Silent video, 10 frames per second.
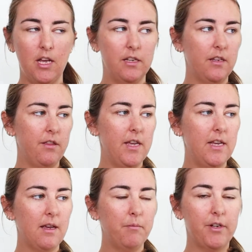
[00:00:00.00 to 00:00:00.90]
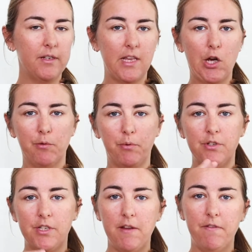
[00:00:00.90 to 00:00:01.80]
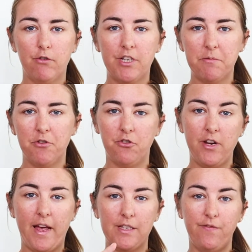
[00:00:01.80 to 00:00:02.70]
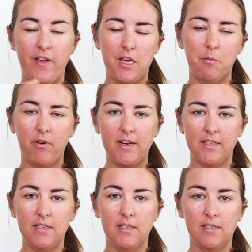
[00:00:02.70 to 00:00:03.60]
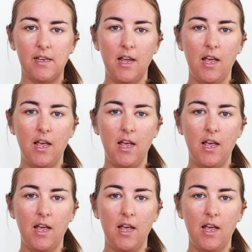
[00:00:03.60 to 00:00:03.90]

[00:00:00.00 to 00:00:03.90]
So these I'm going to set up underneath the Christmas tree as fake presents.